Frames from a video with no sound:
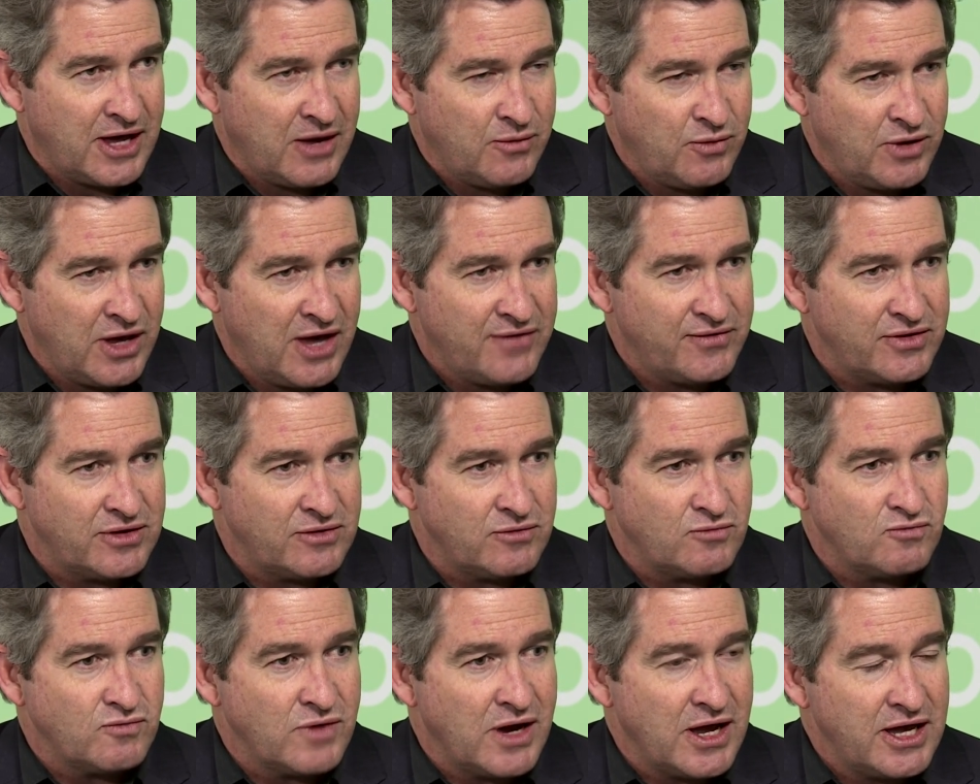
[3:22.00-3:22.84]
we have a
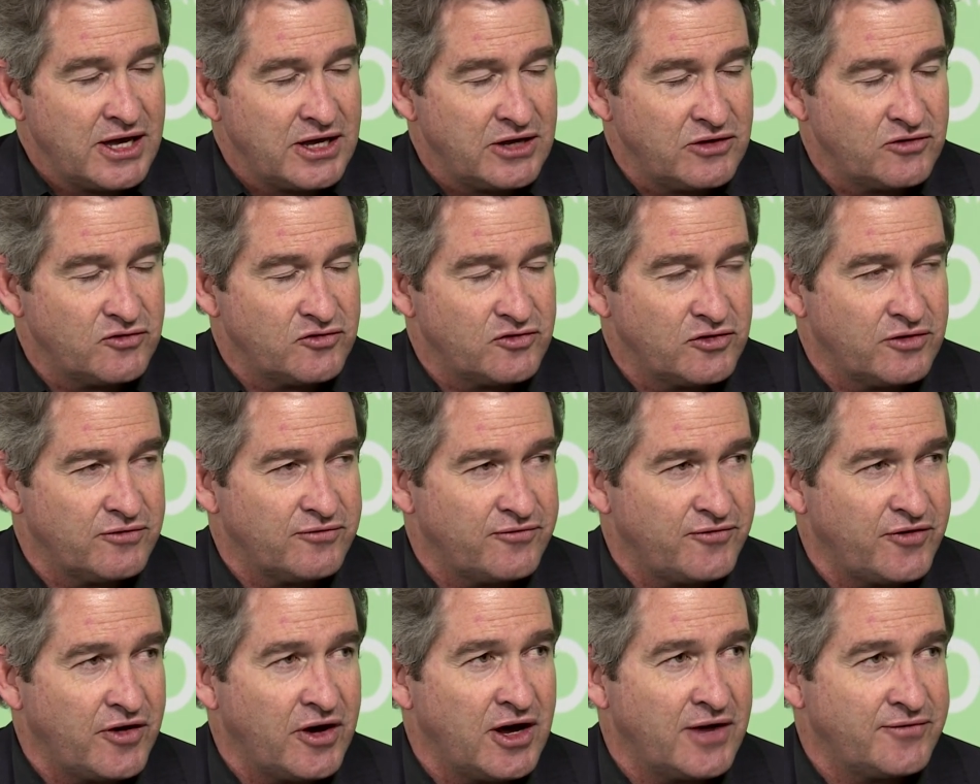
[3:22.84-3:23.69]
range of
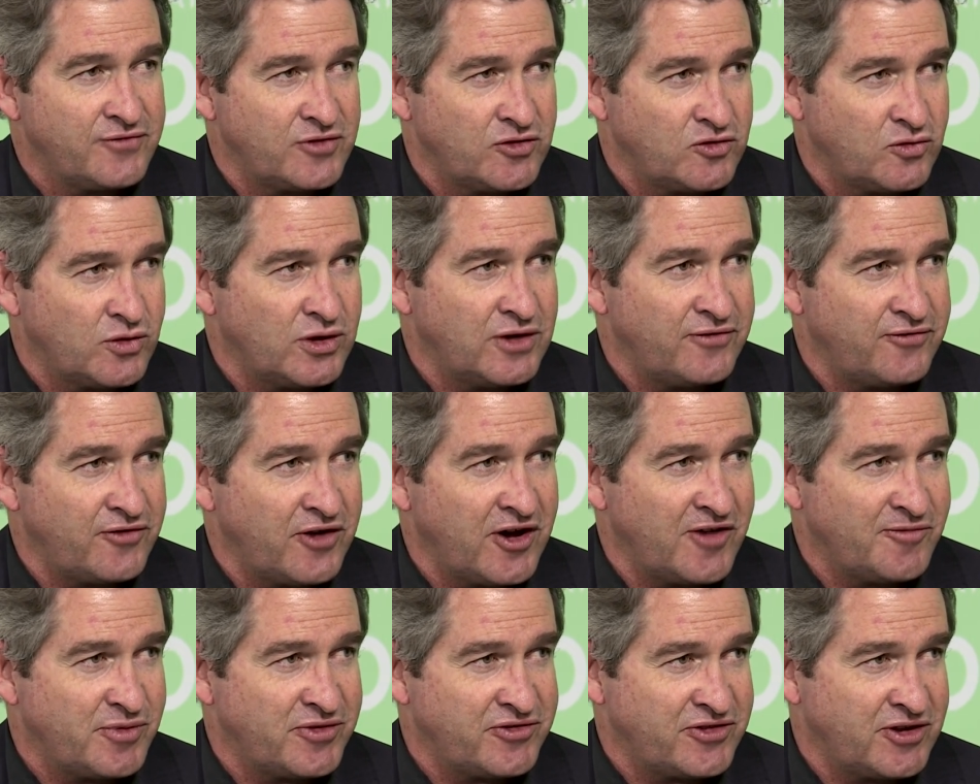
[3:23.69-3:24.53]
5 to
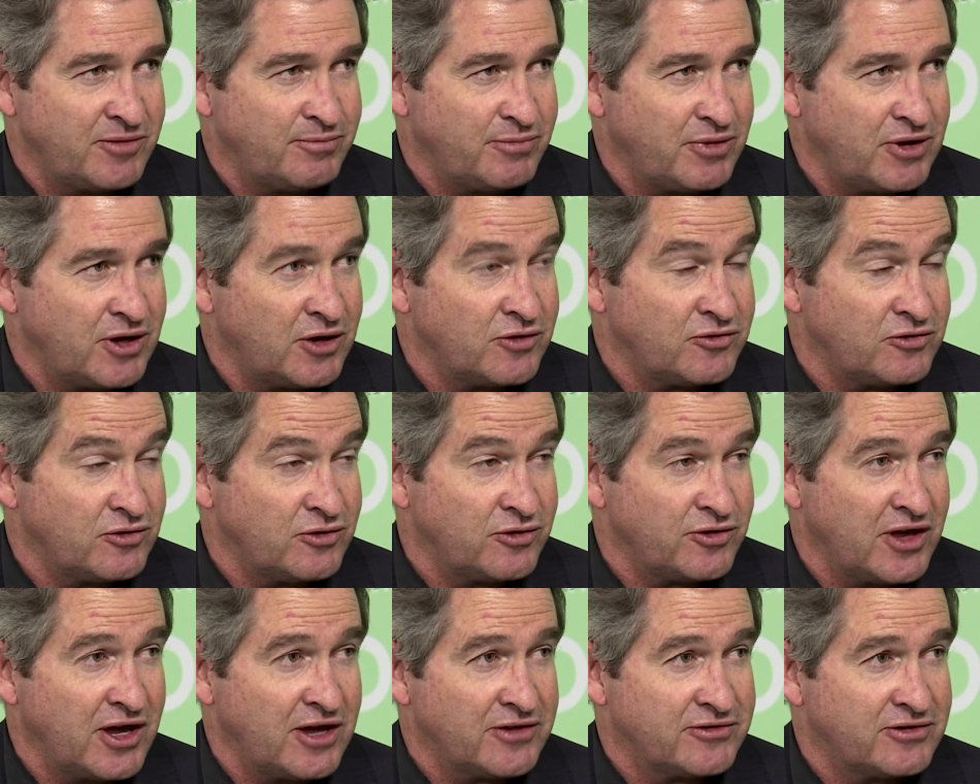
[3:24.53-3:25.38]
25% below
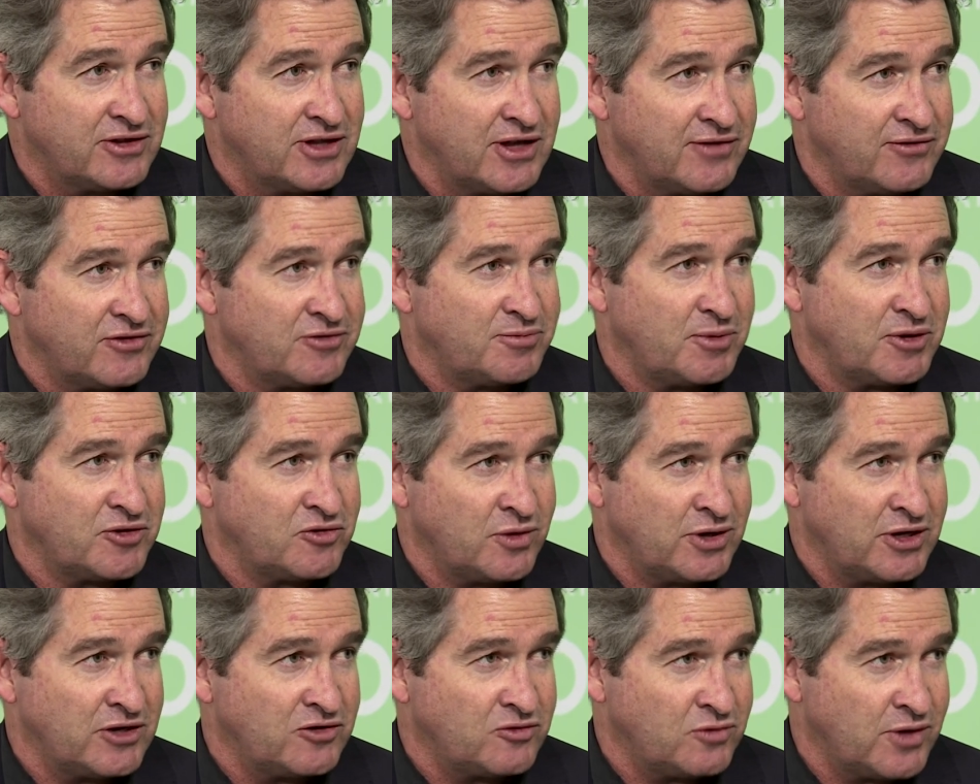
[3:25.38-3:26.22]
2000 levels by
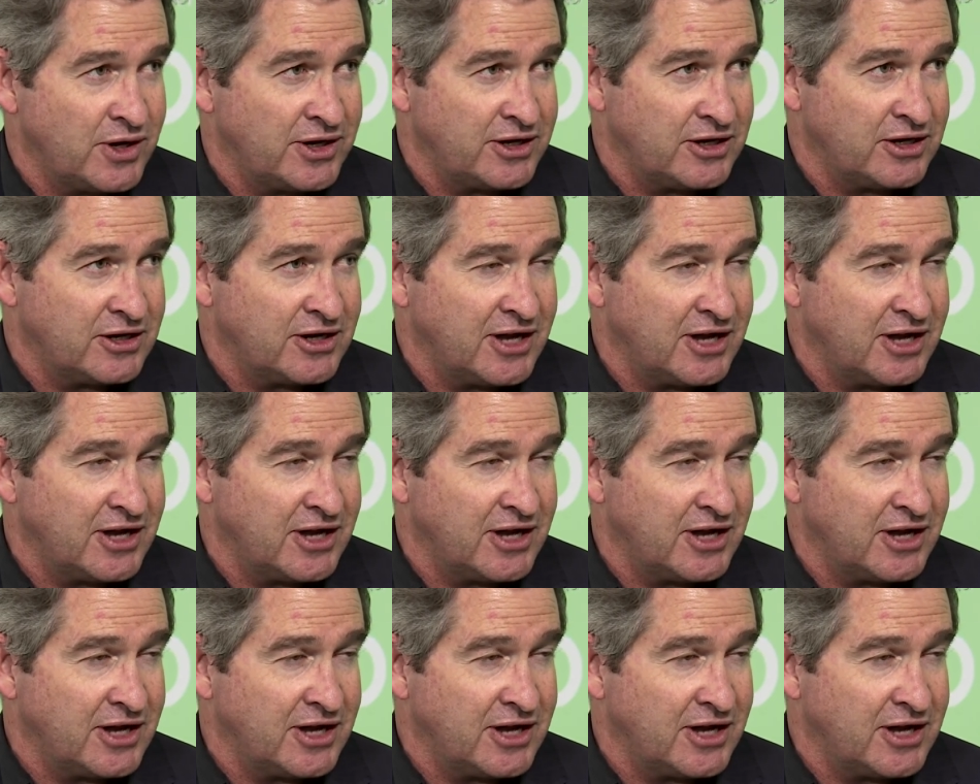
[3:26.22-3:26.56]
2020.